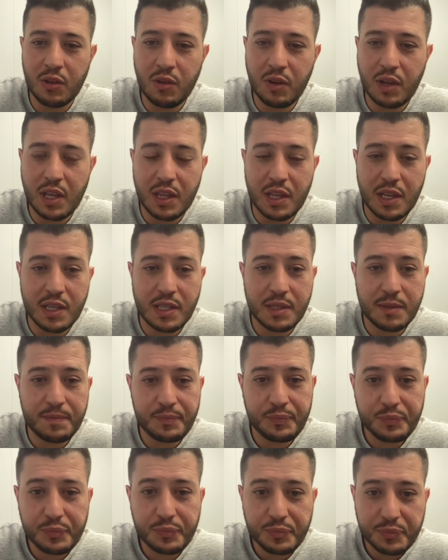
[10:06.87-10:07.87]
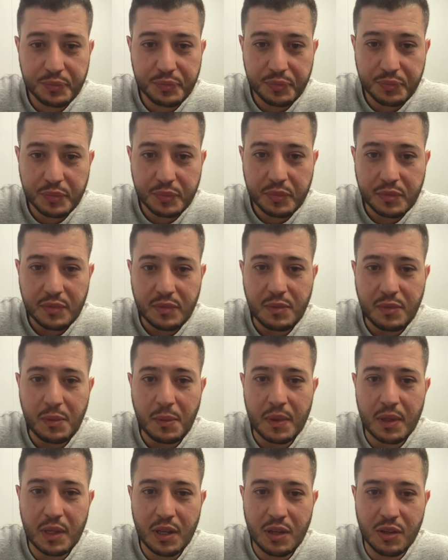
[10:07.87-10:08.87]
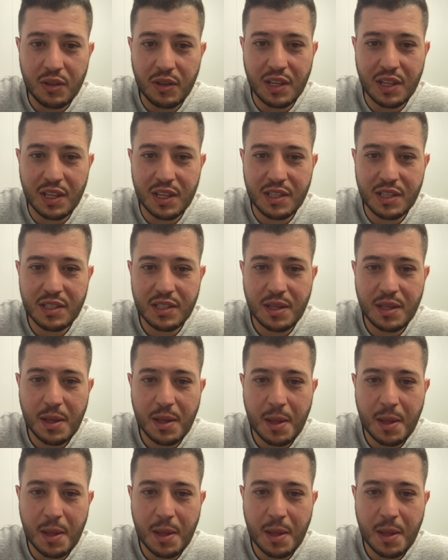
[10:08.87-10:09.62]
Look at this. Look at this.